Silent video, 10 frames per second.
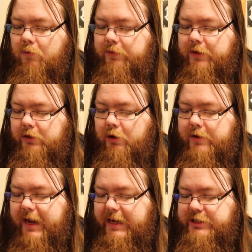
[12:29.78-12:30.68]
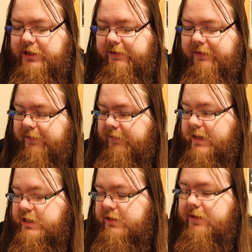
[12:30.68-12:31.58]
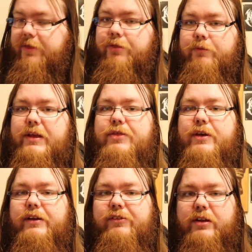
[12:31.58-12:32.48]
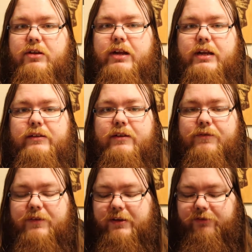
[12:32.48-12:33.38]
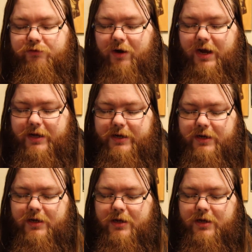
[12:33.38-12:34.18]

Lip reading: the locations of each of the 3 things that you need to defeat Strahd,